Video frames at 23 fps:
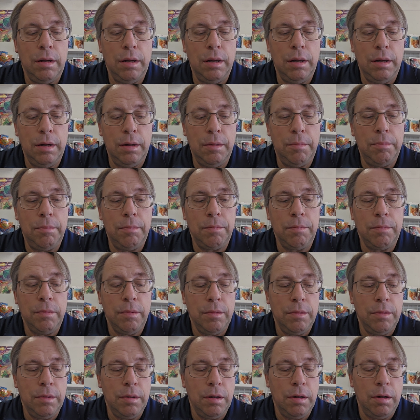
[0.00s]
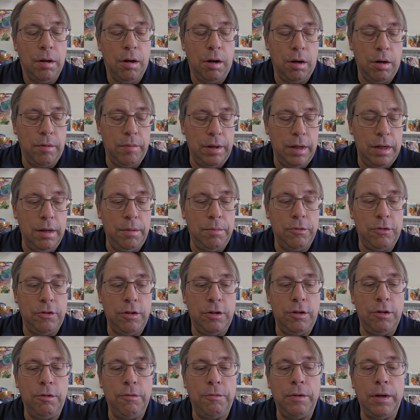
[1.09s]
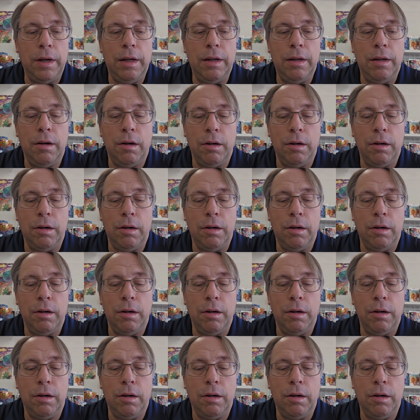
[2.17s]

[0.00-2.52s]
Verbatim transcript: Um, Harvey comes to Two Face,